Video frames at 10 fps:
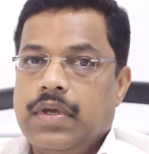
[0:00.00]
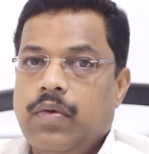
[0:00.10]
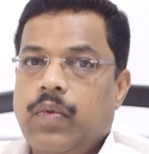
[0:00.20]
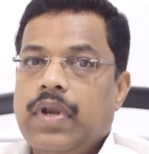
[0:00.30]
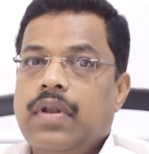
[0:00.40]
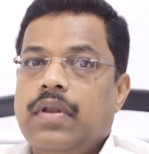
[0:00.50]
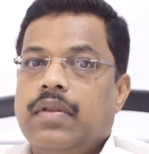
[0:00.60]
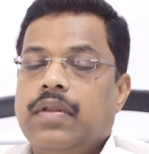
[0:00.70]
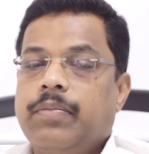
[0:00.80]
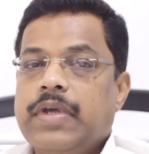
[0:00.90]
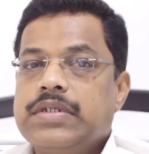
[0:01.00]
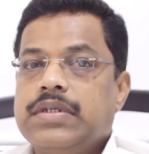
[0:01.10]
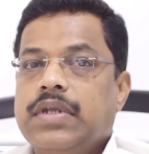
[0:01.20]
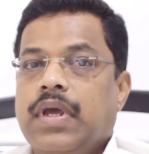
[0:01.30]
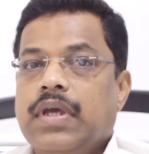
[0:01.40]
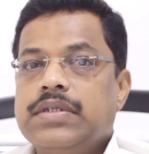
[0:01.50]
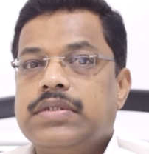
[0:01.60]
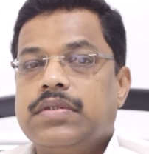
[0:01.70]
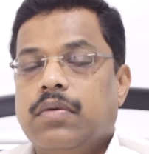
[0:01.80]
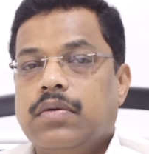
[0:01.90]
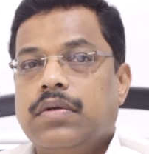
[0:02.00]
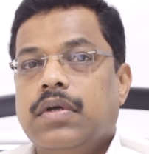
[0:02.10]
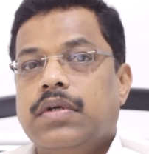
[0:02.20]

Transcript: wherein the patient is known